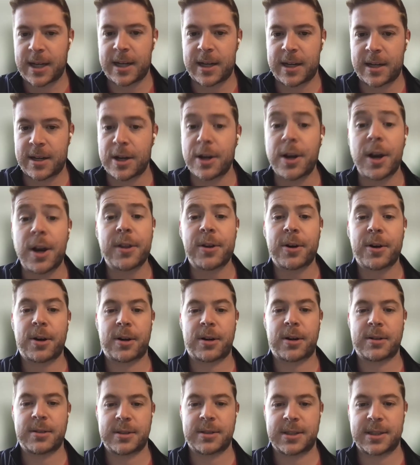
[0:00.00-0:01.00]
In
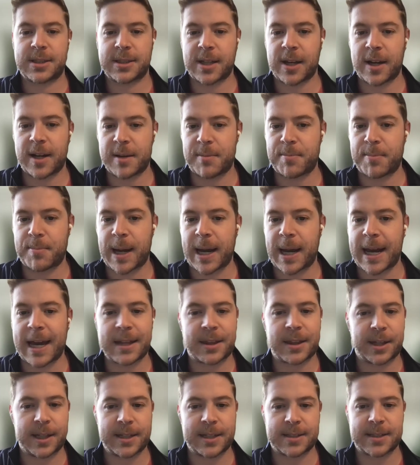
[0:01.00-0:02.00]
another study by
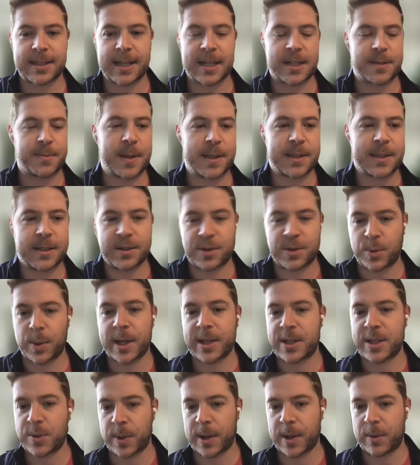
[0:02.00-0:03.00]
Athlete Assessments in
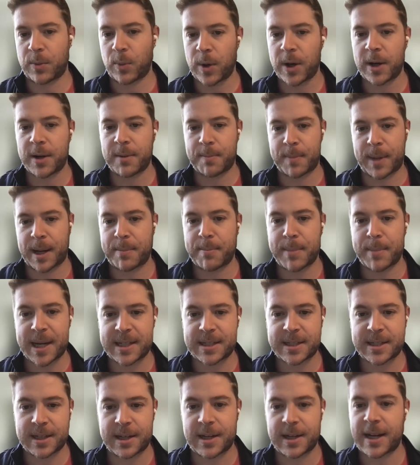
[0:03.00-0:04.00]
2021 by
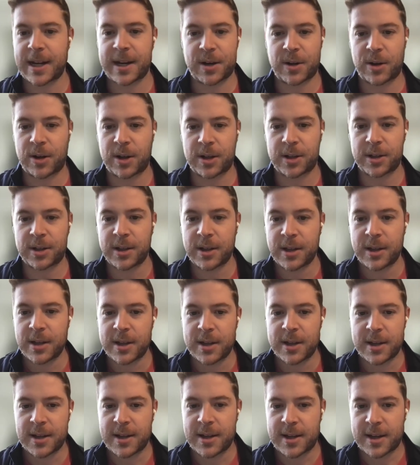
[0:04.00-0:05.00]
Mason et al.,
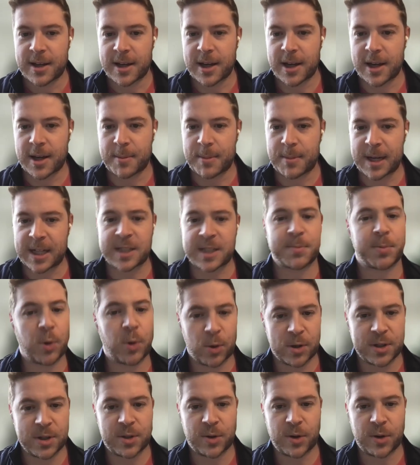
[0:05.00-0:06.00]

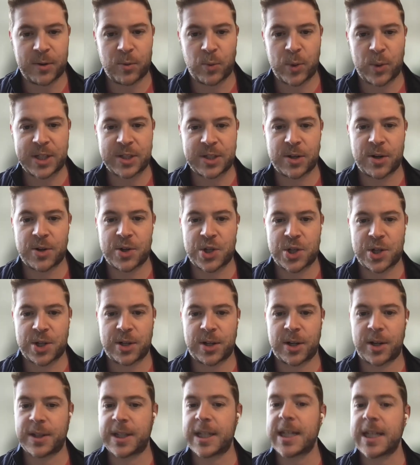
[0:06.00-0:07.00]
exploratory
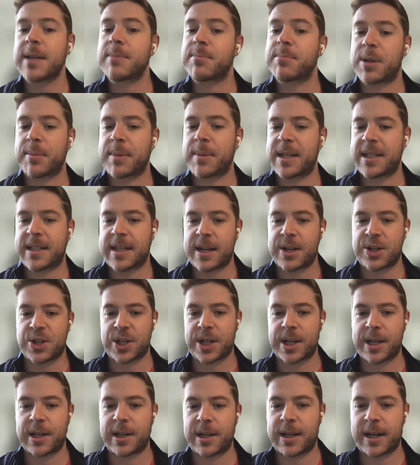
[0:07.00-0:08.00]
research on the
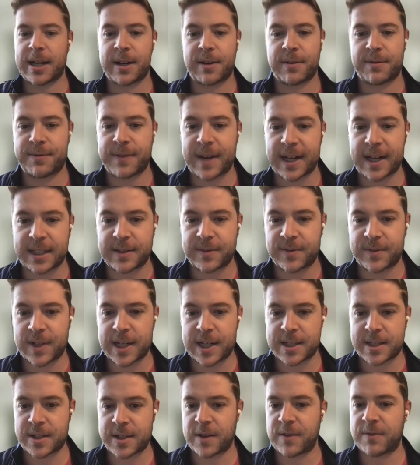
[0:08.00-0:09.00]
implementation and
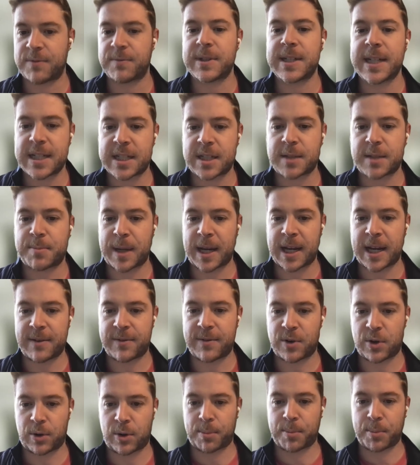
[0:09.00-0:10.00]
effectiveness of DISC
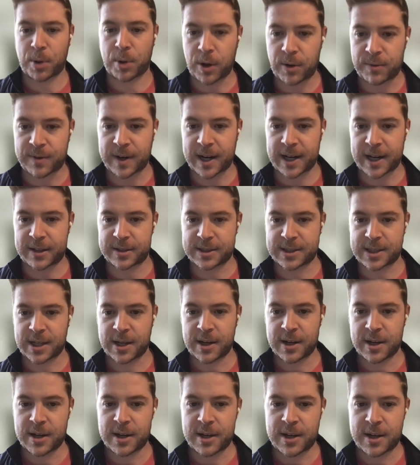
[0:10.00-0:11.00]
behavioral
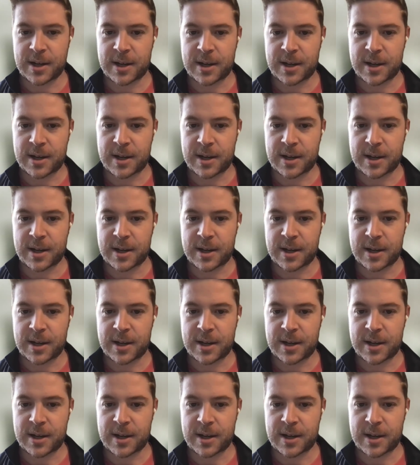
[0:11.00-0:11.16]
profiles